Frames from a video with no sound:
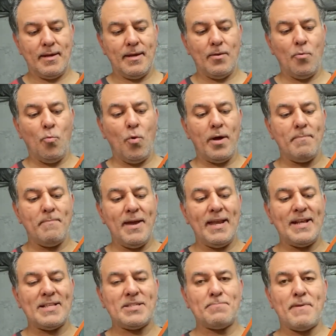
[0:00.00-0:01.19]
what made
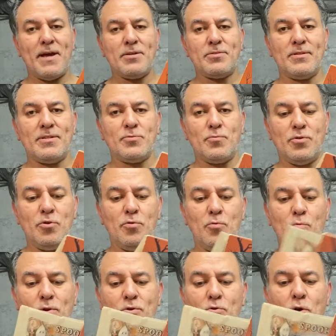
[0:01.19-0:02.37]
it special is when
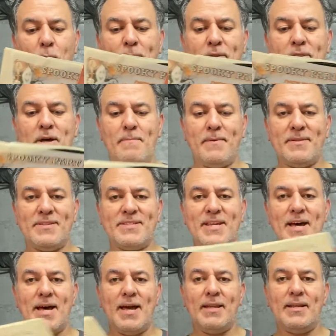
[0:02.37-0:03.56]
you opened up
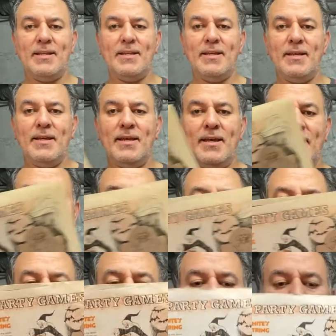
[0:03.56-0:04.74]
inside,
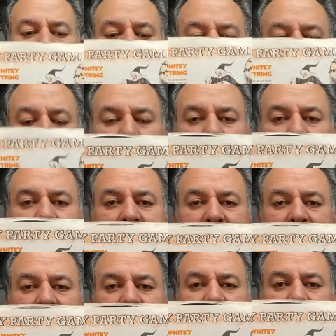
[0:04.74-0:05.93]
most of them had
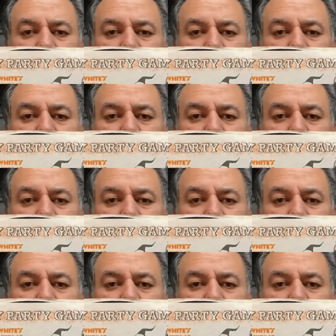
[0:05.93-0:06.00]
this